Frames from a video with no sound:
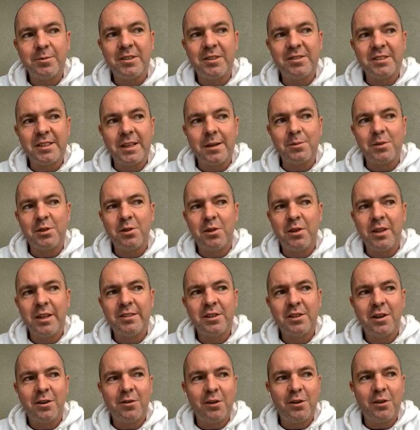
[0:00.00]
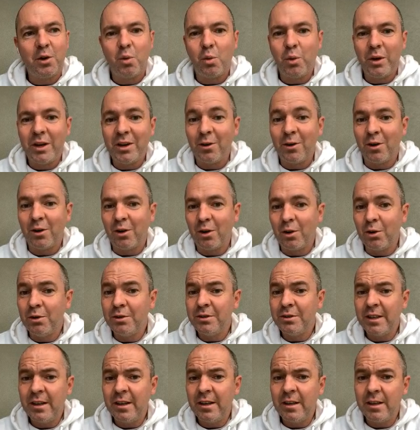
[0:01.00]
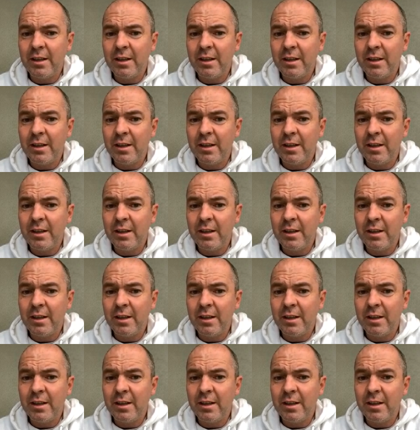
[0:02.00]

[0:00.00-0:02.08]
of some sort, there's often a winner or a loser.